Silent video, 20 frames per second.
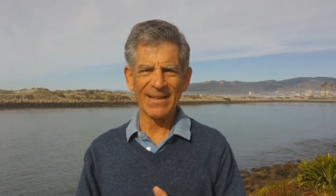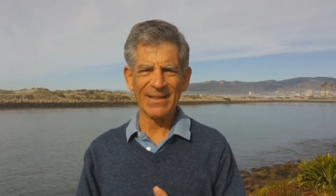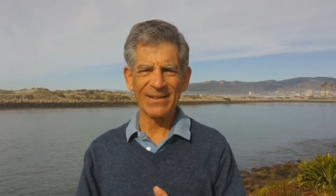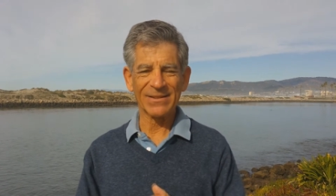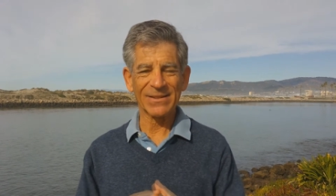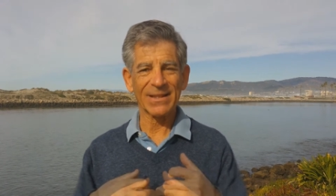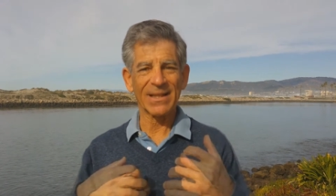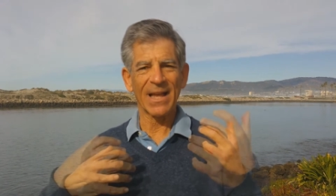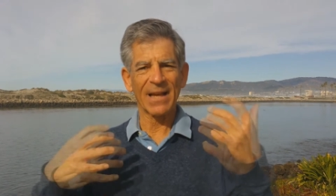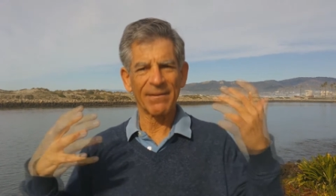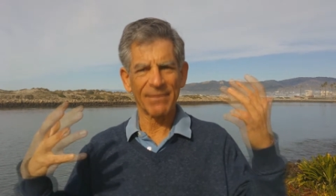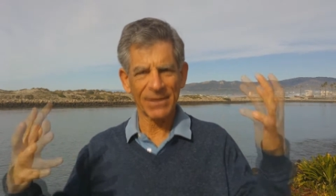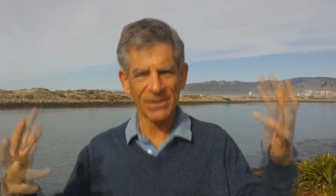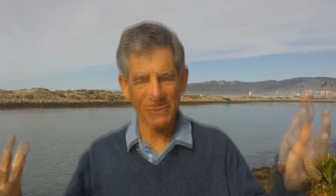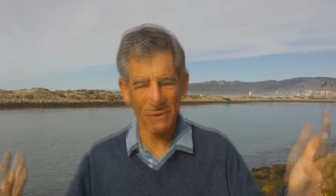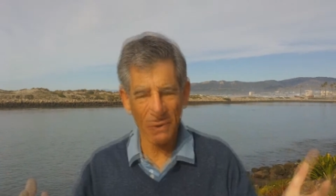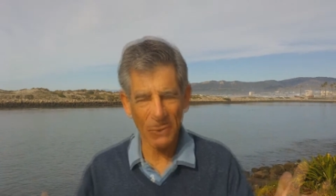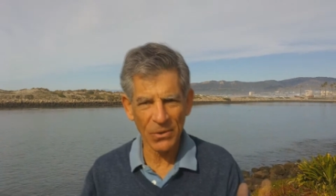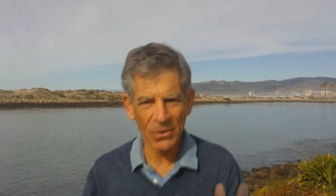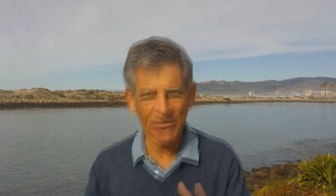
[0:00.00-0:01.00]
there's a lot of
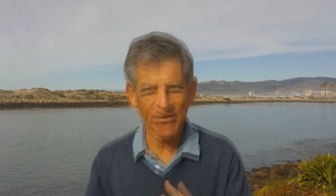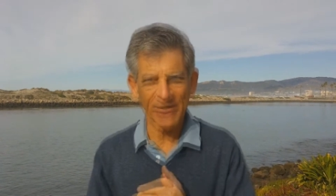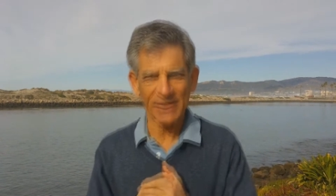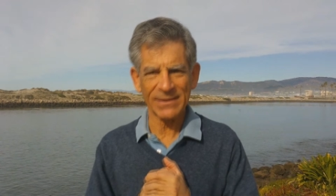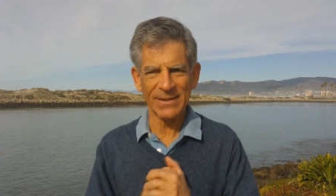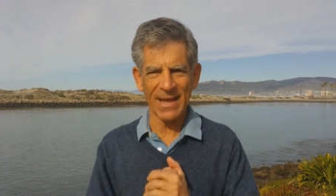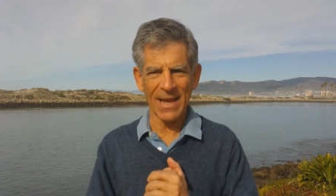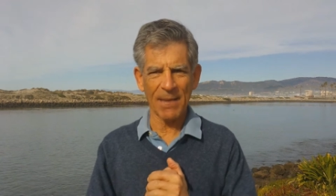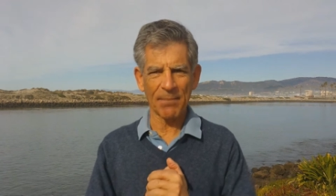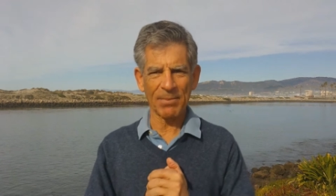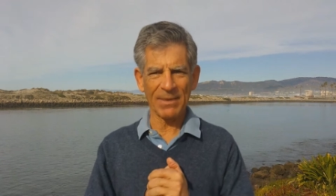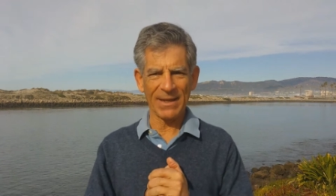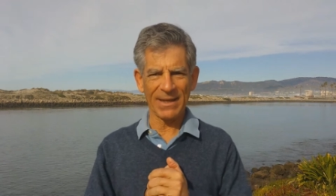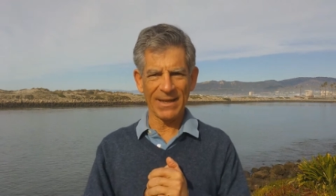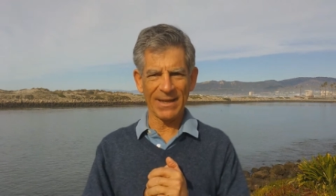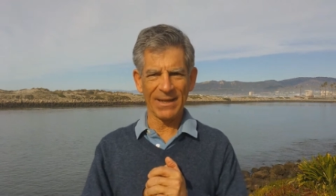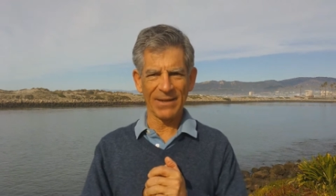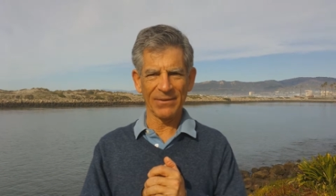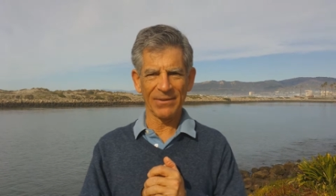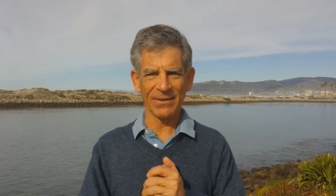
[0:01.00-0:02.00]
external things
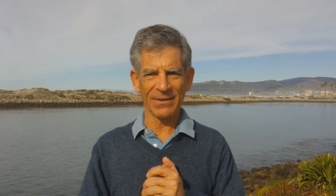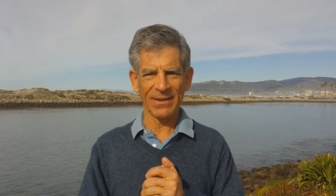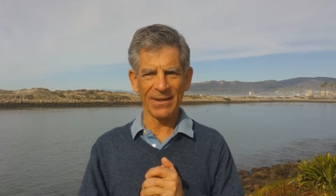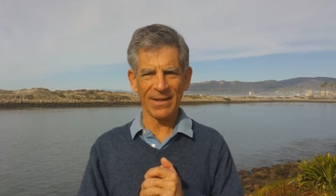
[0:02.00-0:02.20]
happening here and,